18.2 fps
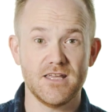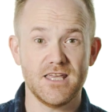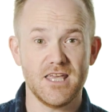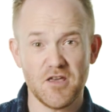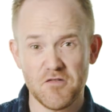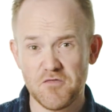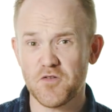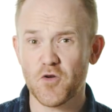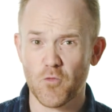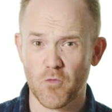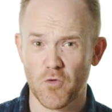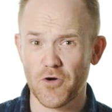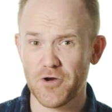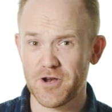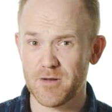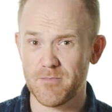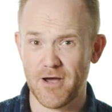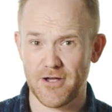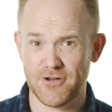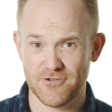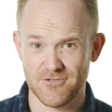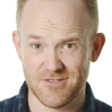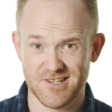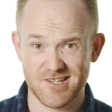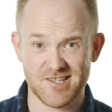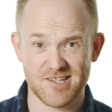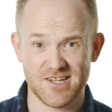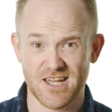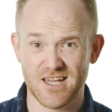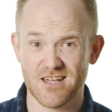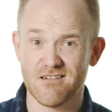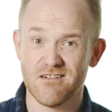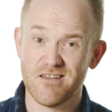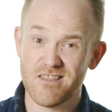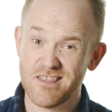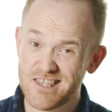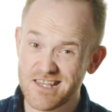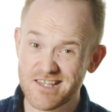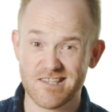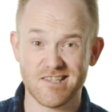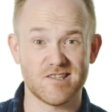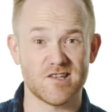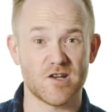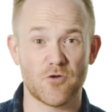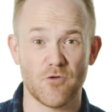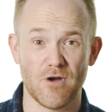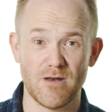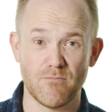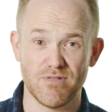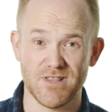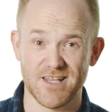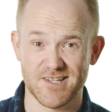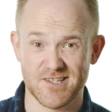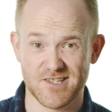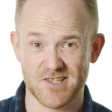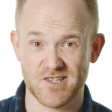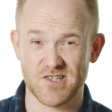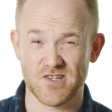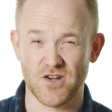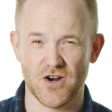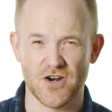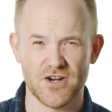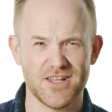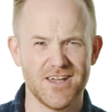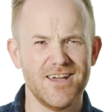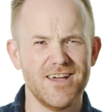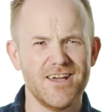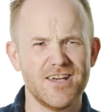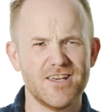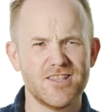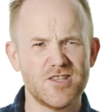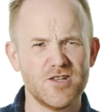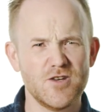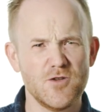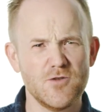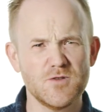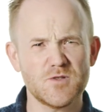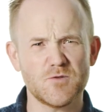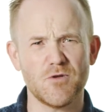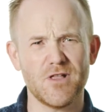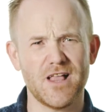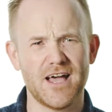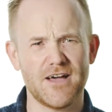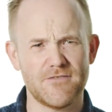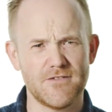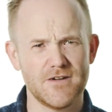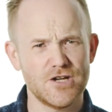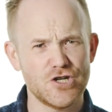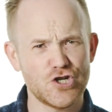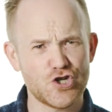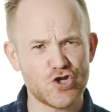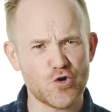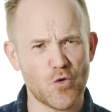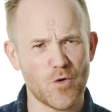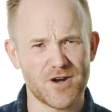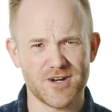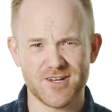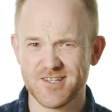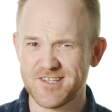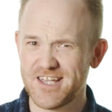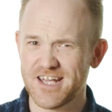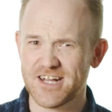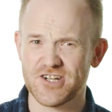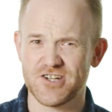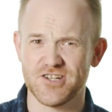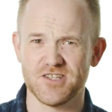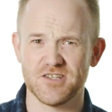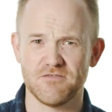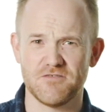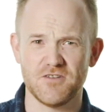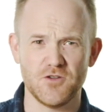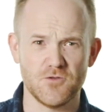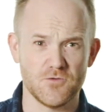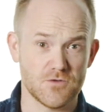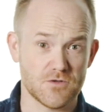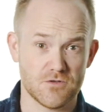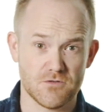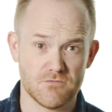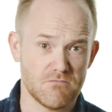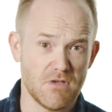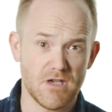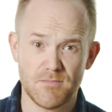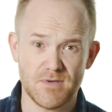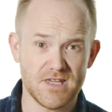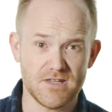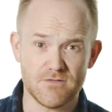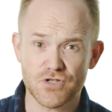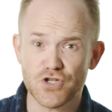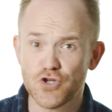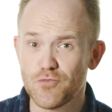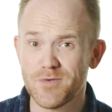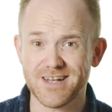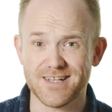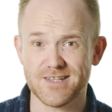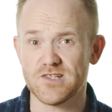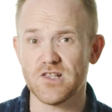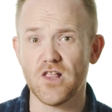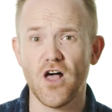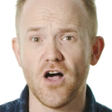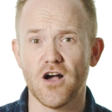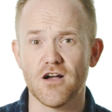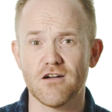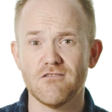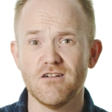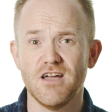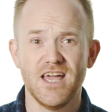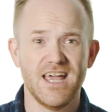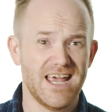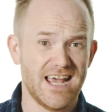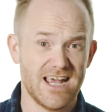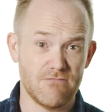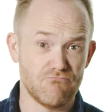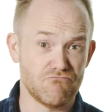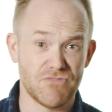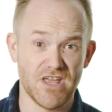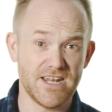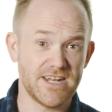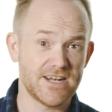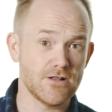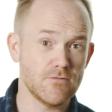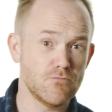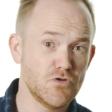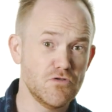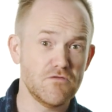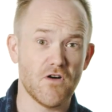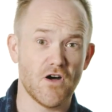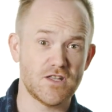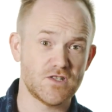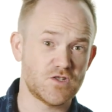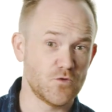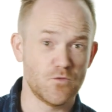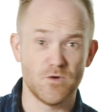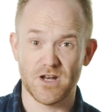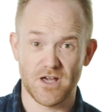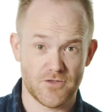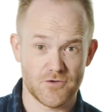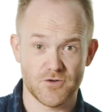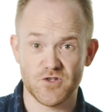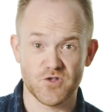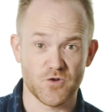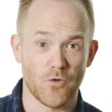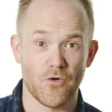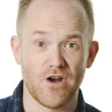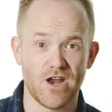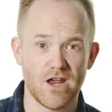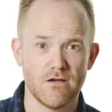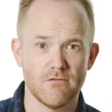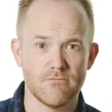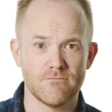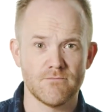If you're worried about your listening, this is a great place to start. The news will have short sections of news, maybe 2 minutes long, and then it'll move on to another story.